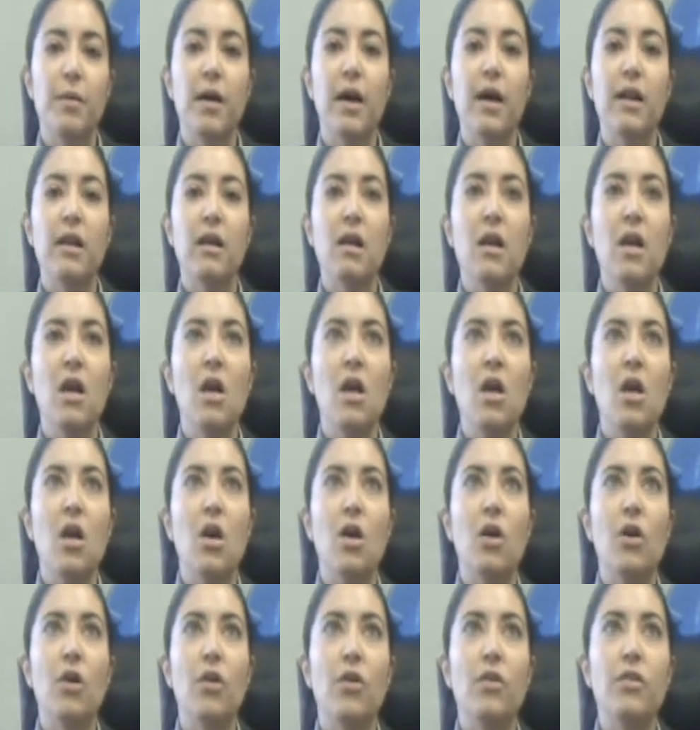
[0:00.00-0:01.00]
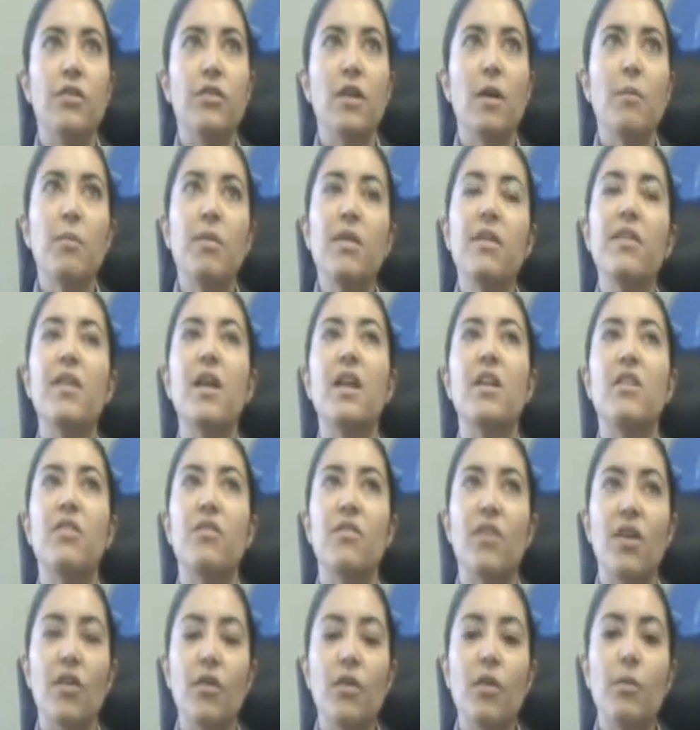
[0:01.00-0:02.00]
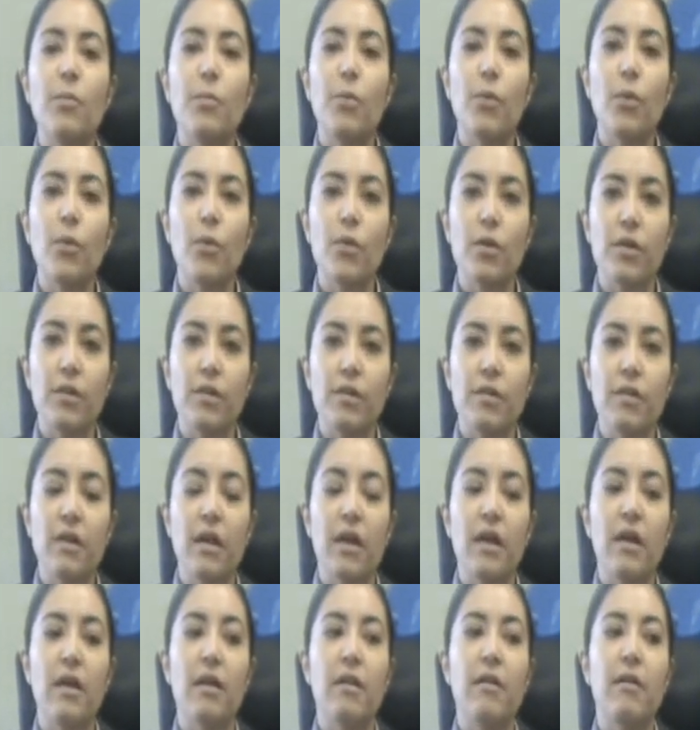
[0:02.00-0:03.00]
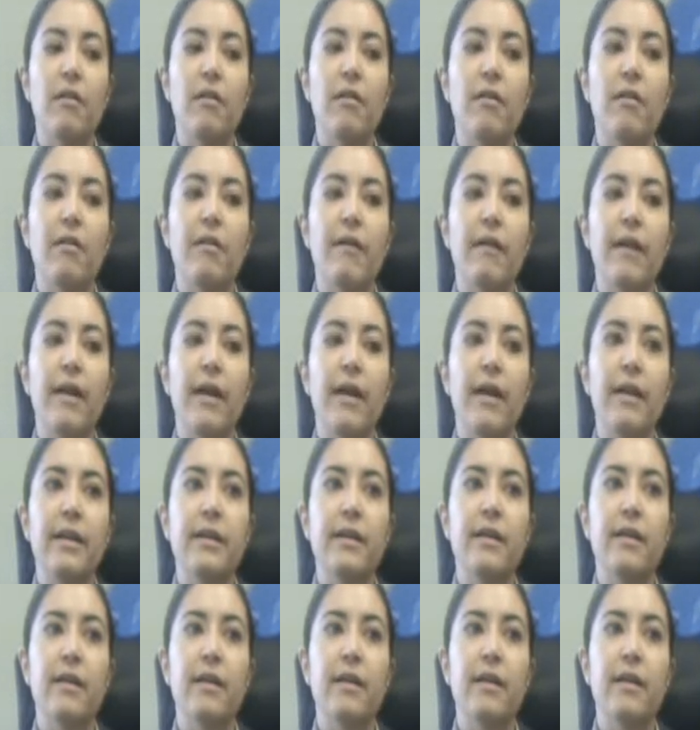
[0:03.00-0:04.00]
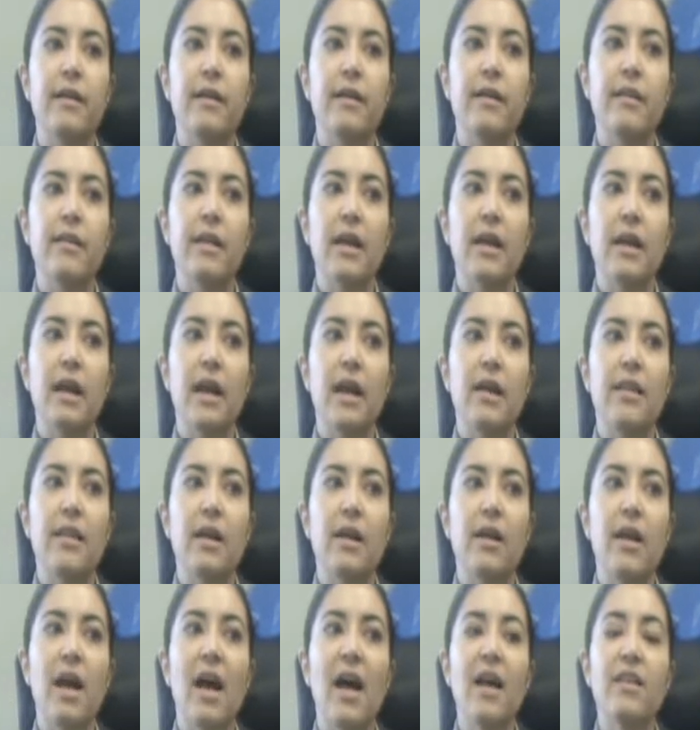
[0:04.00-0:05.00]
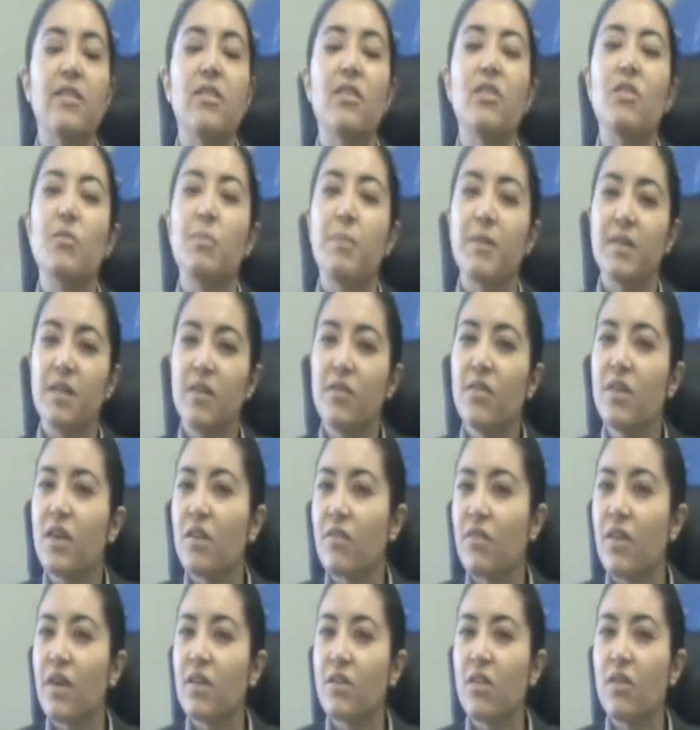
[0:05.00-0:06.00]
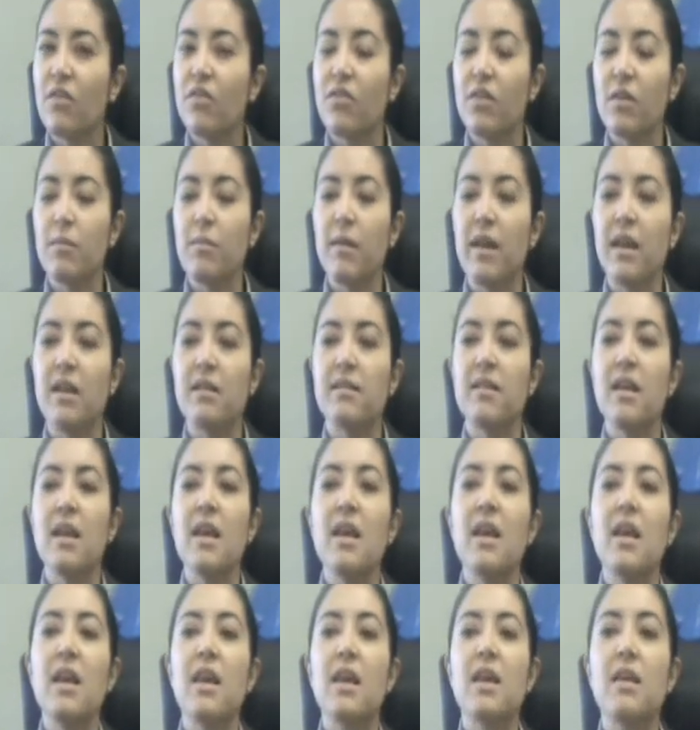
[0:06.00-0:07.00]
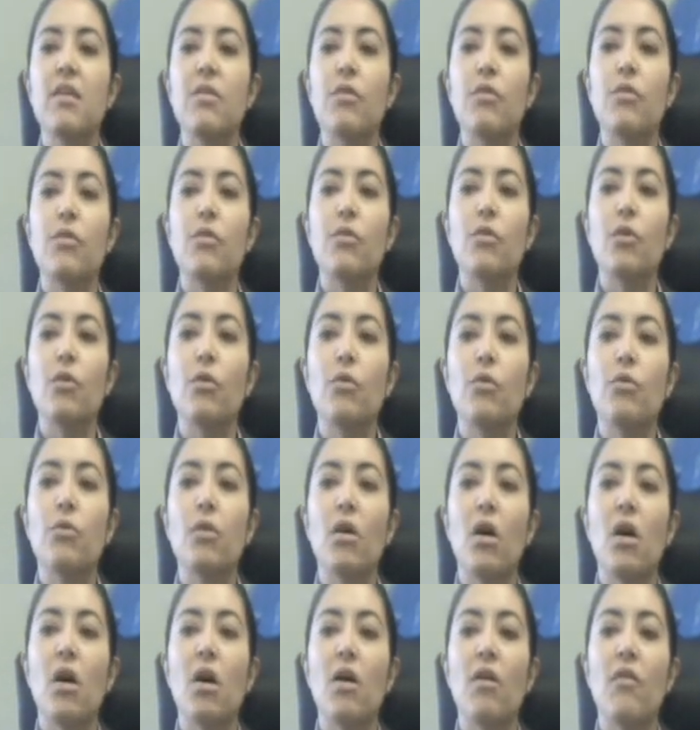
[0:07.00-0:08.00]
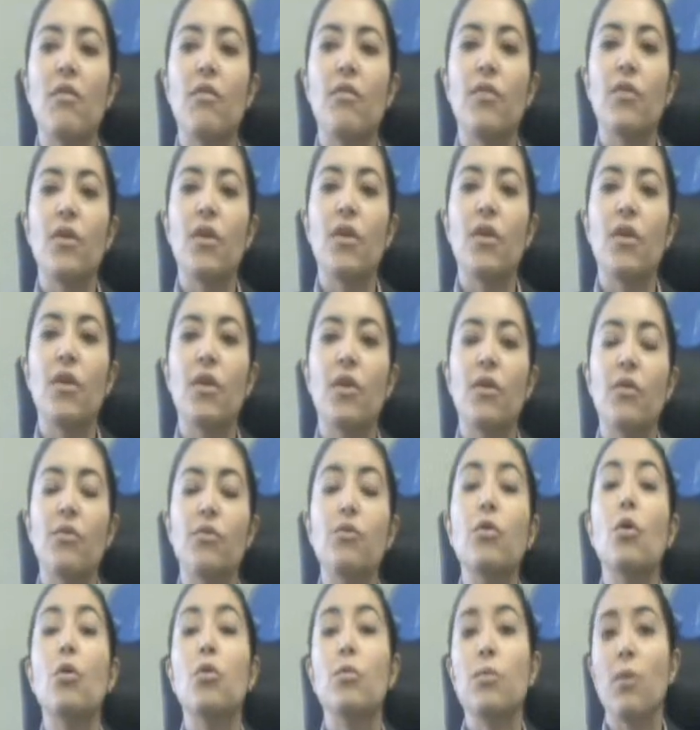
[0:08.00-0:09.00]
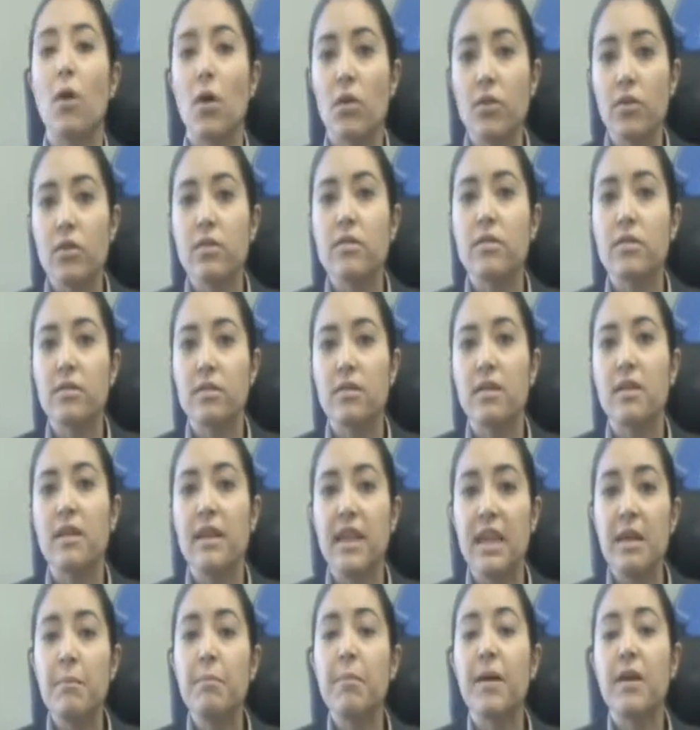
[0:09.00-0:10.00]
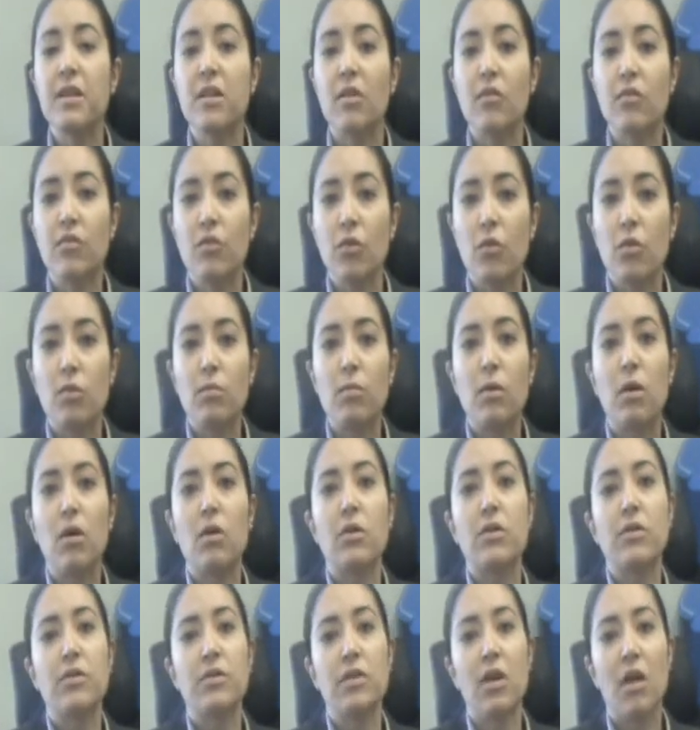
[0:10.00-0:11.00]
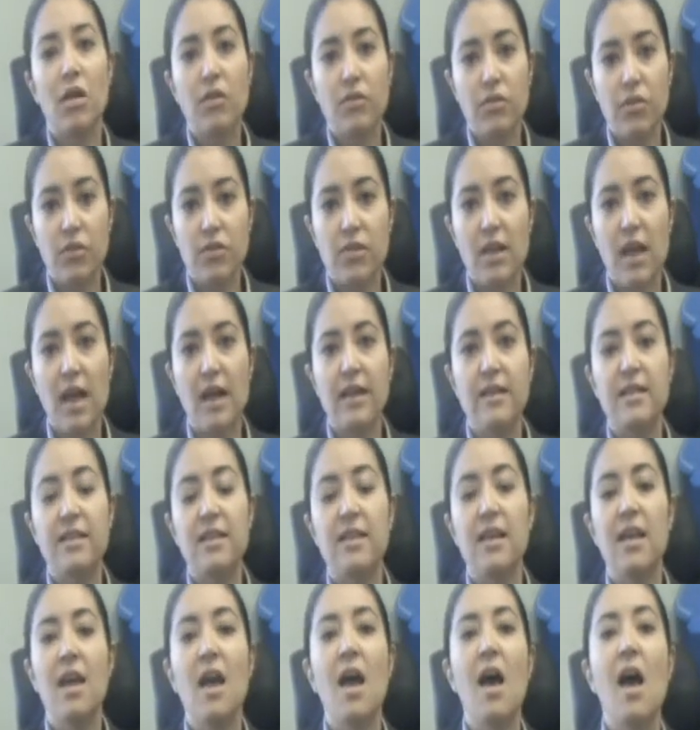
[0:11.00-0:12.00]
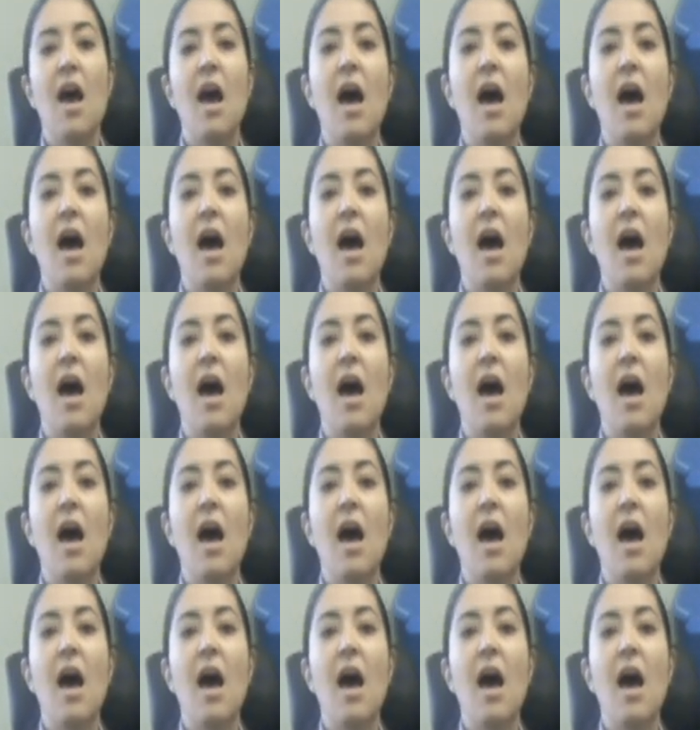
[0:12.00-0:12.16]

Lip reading: But something that is very important that has a specific effect on females is the role of role models, the impact of role models on society